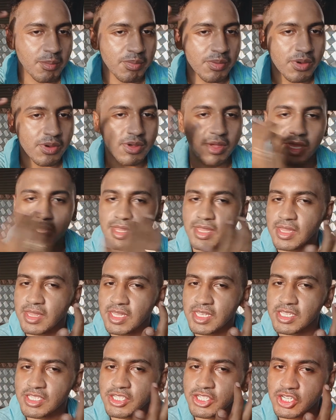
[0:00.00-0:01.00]
temple and
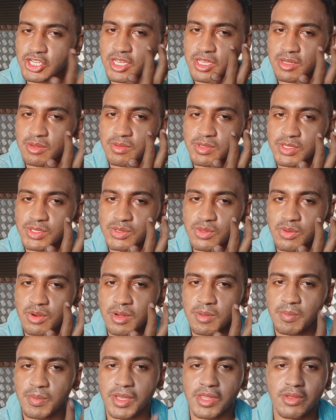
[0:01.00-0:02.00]
then this cheek was
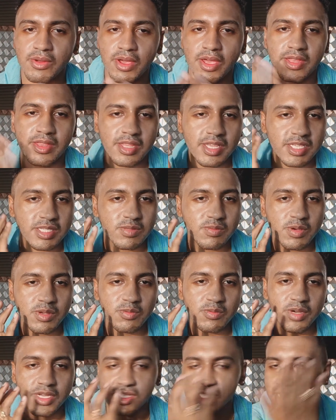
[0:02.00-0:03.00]
sore, but this
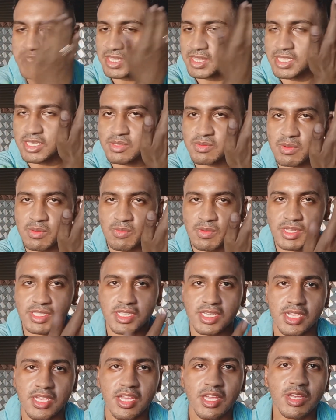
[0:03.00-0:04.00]
one wasn't and this one
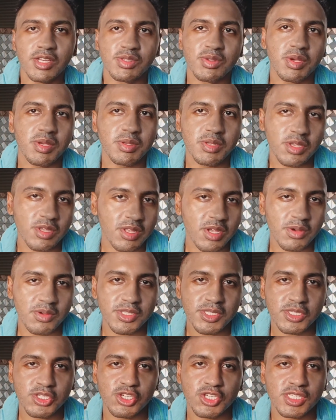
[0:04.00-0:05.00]
wasn't. So, you know,
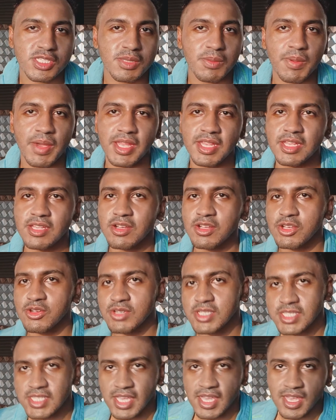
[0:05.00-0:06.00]
it's just dependent on
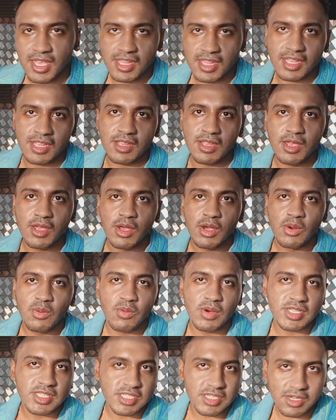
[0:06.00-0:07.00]
your skin and
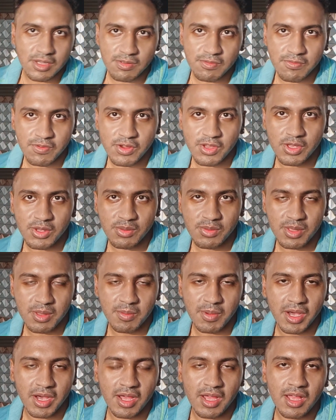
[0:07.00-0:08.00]
what's good for you,
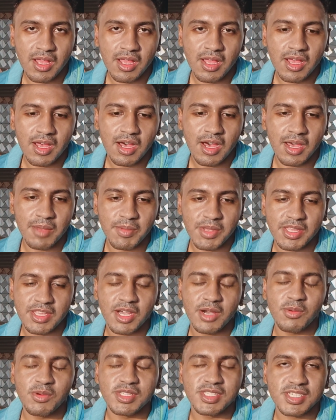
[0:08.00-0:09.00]
diba? I mean,
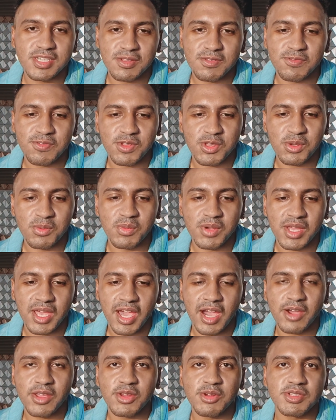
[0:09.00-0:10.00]
not what's good for you,
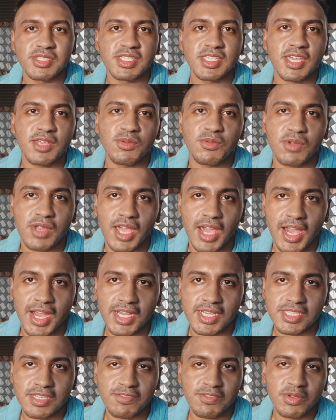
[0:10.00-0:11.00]
but how your skin
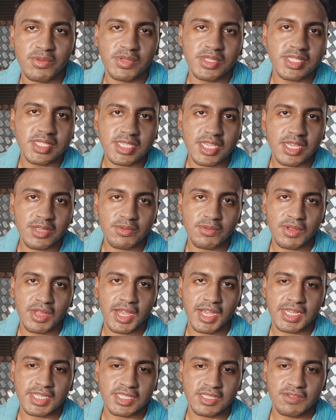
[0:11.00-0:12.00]
reacts. Everyone's skin
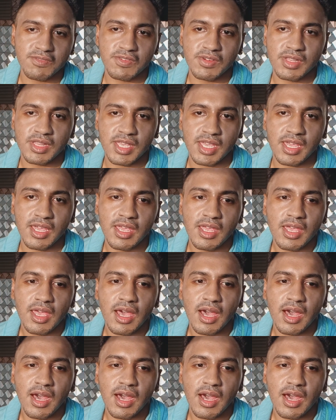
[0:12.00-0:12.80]
reacts differently.